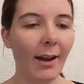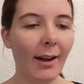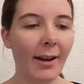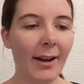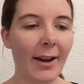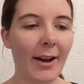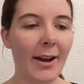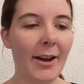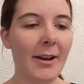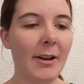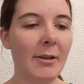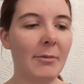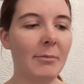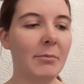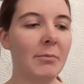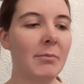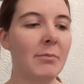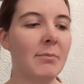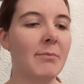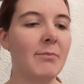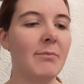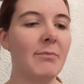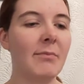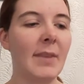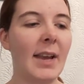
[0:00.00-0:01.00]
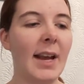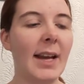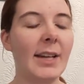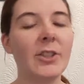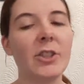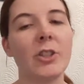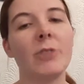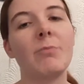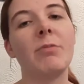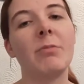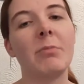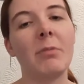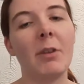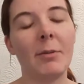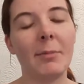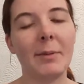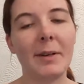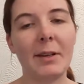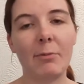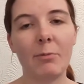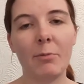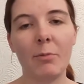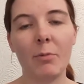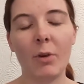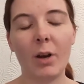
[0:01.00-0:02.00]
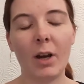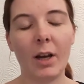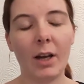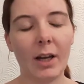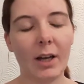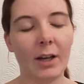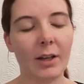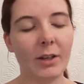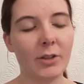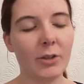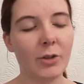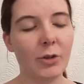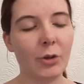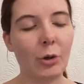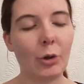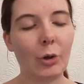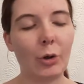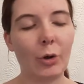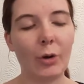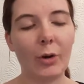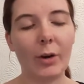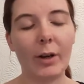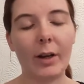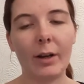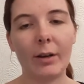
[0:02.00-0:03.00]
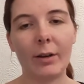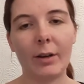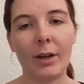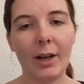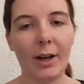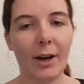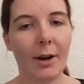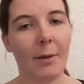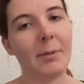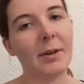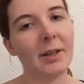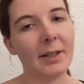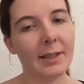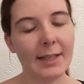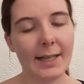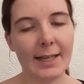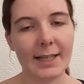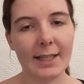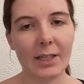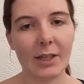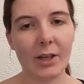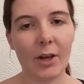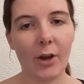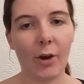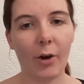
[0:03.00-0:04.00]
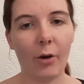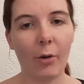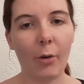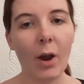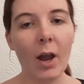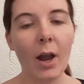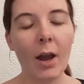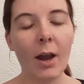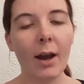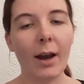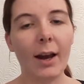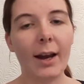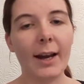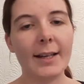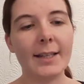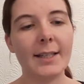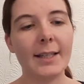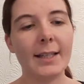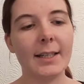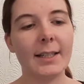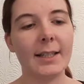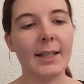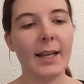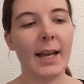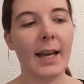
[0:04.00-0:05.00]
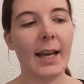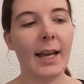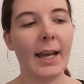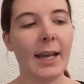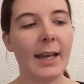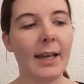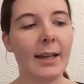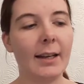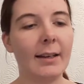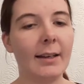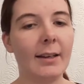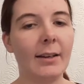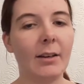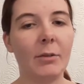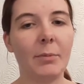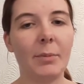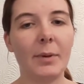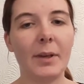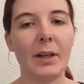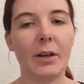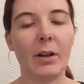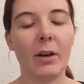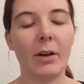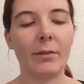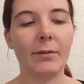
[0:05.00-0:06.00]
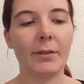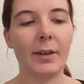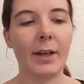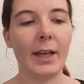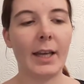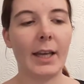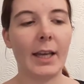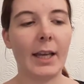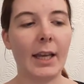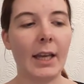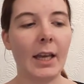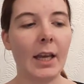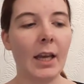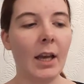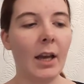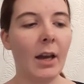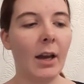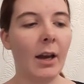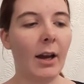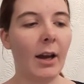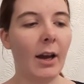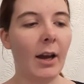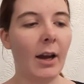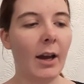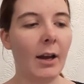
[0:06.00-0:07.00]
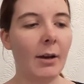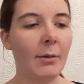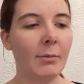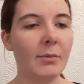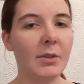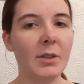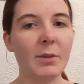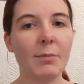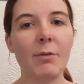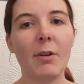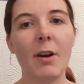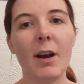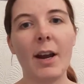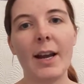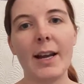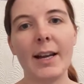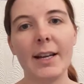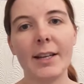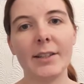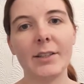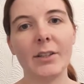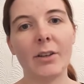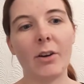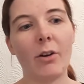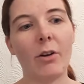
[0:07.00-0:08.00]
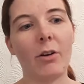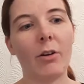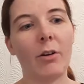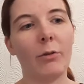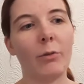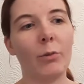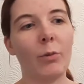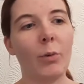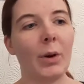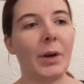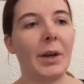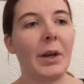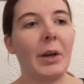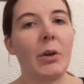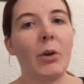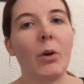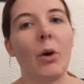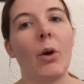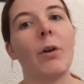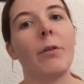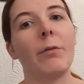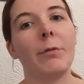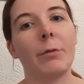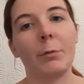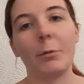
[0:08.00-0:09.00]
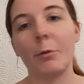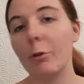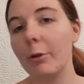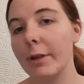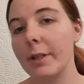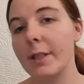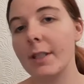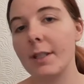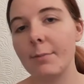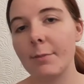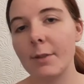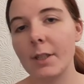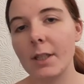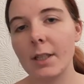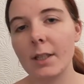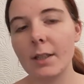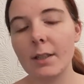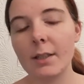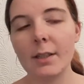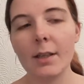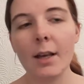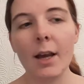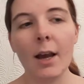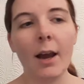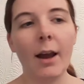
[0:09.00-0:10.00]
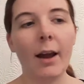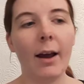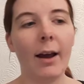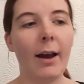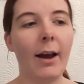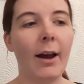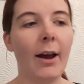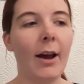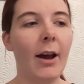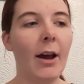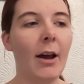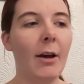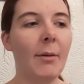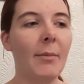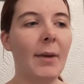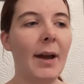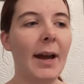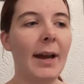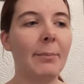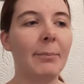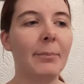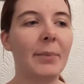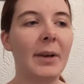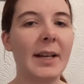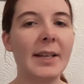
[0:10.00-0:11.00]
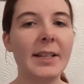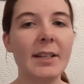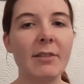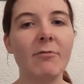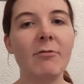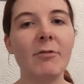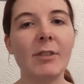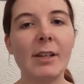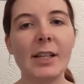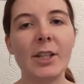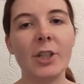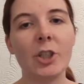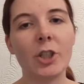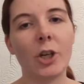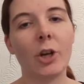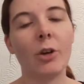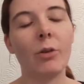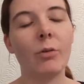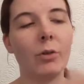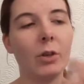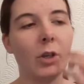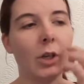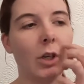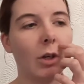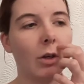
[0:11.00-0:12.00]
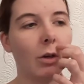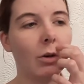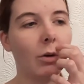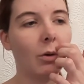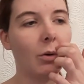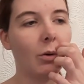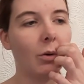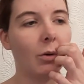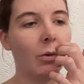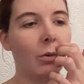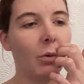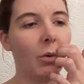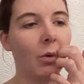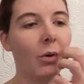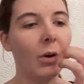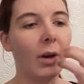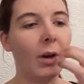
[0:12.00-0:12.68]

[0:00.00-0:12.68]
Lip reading: As you probably saw a couple of days ago, I did a little bit of a surprise of what I got from Christmas, but I didn't really show you